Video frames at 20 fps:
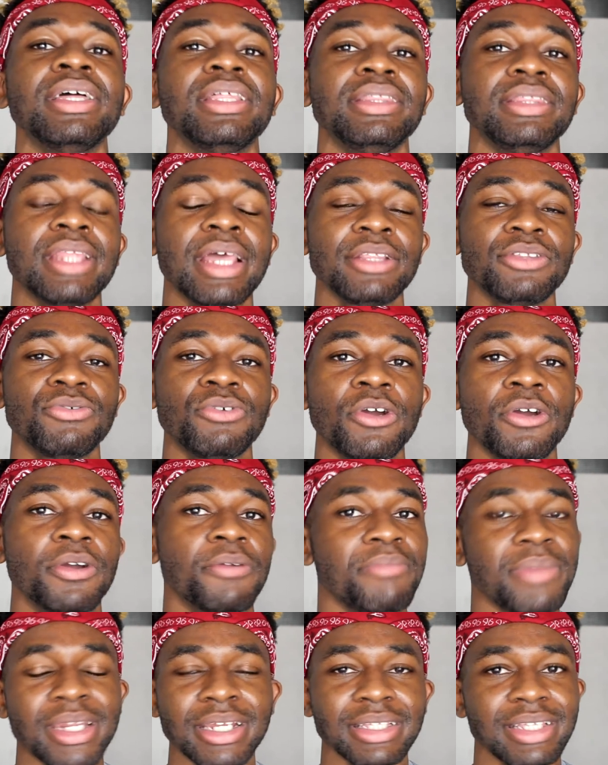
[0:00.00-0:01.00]
network,
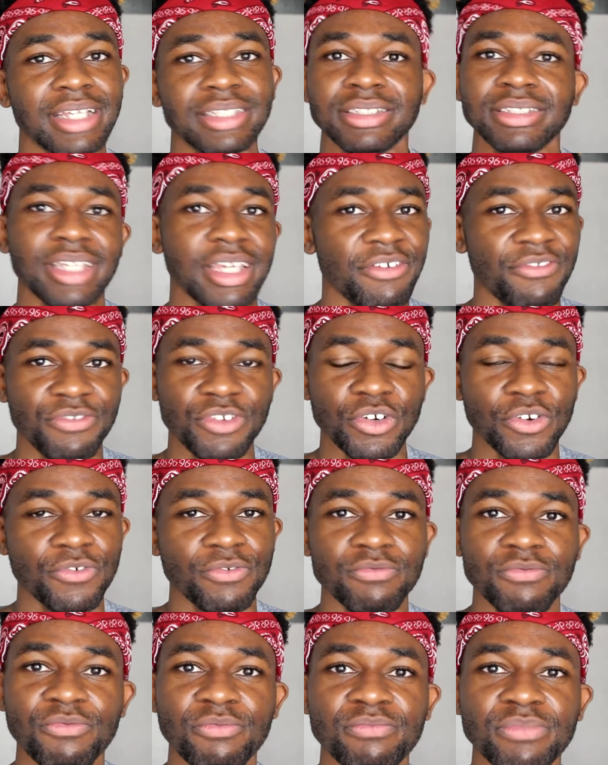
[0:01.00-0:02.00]
meaning that if your
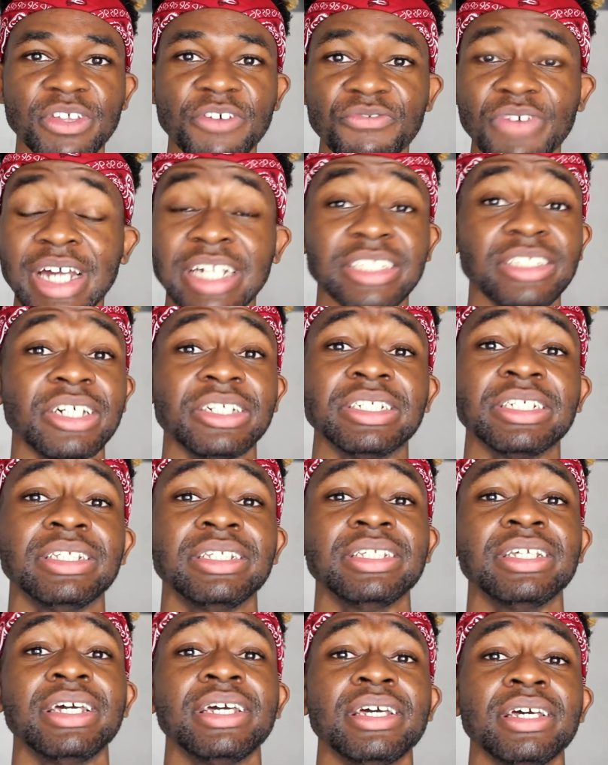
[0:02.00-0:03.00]
device
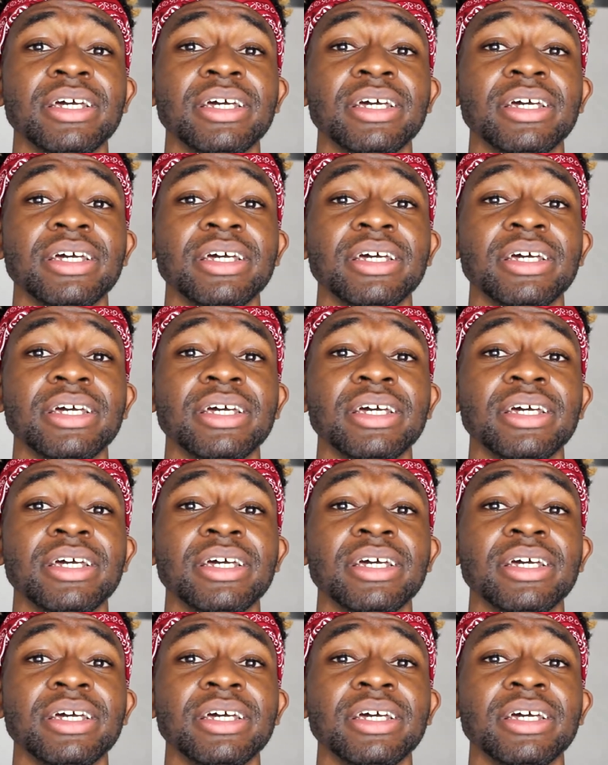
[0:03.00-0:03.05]
doesn't